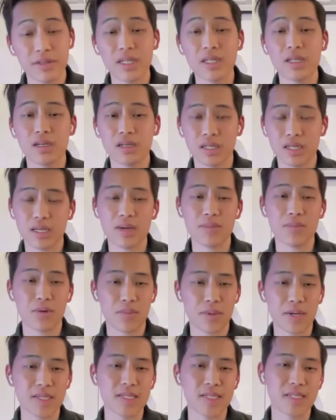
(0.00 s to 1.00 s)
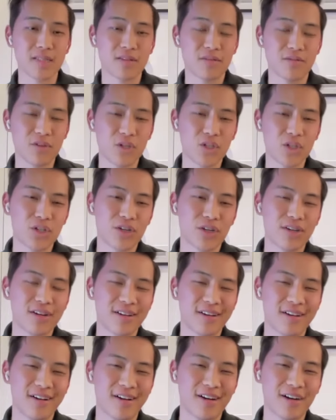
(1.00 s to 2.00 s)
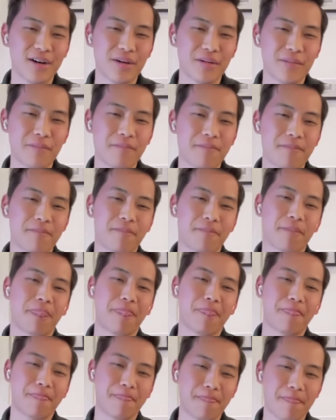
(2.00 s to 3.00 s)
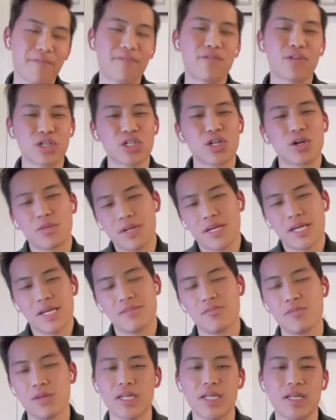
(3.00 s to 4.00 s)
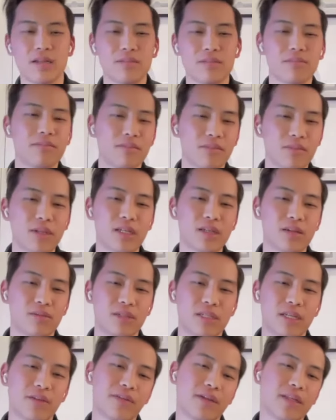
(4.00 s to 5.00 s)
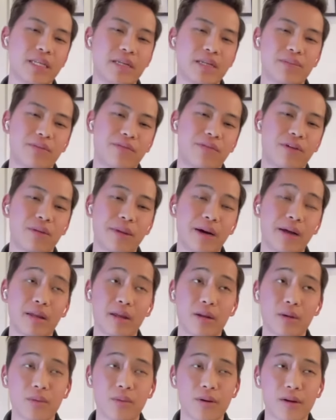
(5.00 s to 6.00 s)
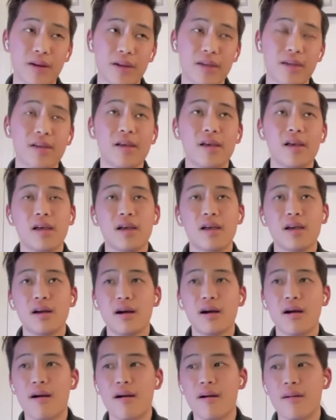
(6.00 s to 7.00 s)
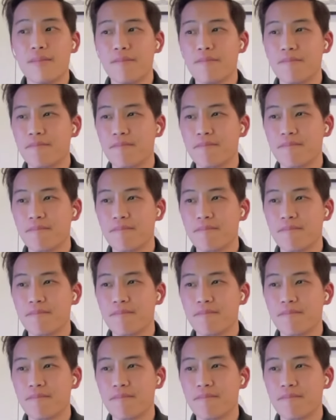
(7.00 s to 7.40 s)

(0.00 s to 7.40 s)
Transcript: definitely looking to get more buses in the future. For sure. We need them. We definitely need them. We farm out a lot of work. Get